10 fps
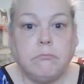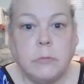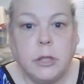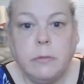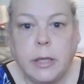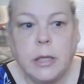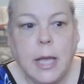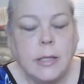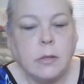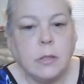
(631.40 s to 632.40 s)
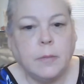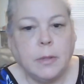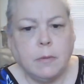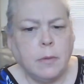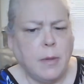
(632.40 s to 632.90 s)
two week class or
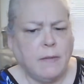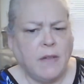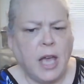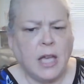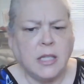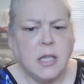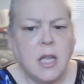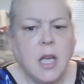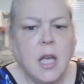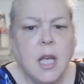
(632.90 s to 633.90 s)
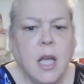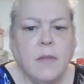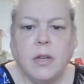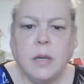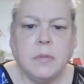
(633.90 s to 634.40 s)
something. It went by fast.
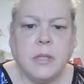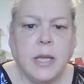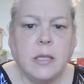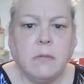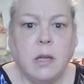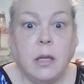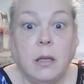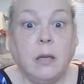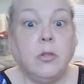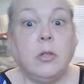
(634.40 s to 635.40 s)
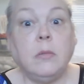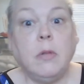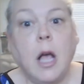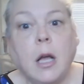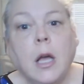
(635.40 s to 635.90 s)
Every couple of days, we're like, here's your new
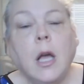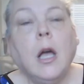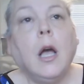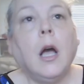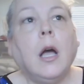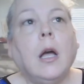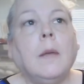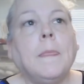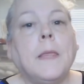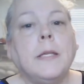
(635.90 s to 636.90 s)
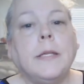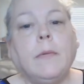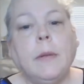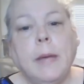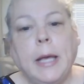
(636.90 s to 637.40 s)
book. Um, so
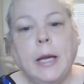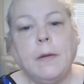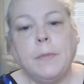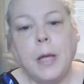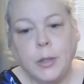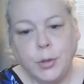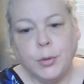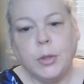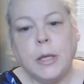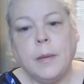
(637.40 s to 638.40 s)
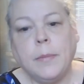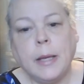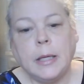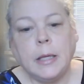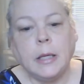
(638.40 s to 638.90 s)
we made a, a, tulip
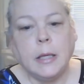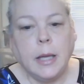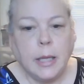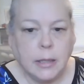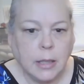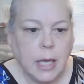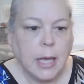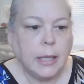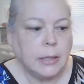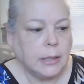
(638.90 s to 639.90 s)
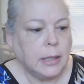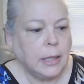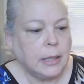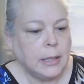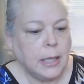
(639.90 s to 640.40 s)
and a, and a kite
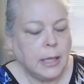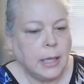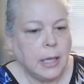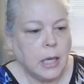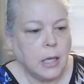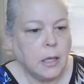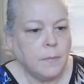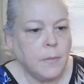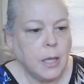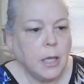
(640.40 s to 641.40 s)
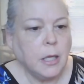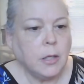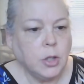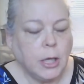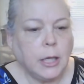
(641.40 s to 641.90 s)
and a um,
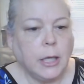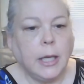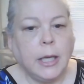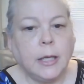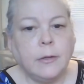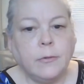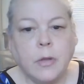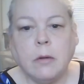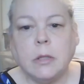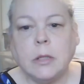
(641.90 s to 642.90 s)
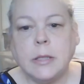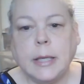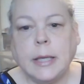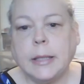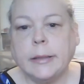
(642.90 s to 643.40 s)
chick and flowers
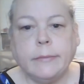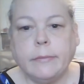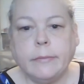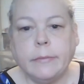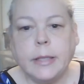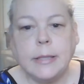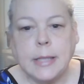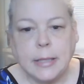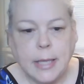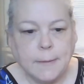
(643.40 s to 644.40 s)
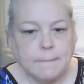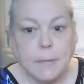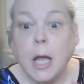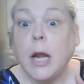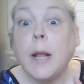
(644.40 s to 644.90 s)
and things like that,
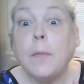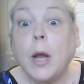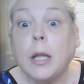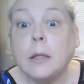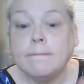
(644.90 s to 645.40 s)
an umbrella.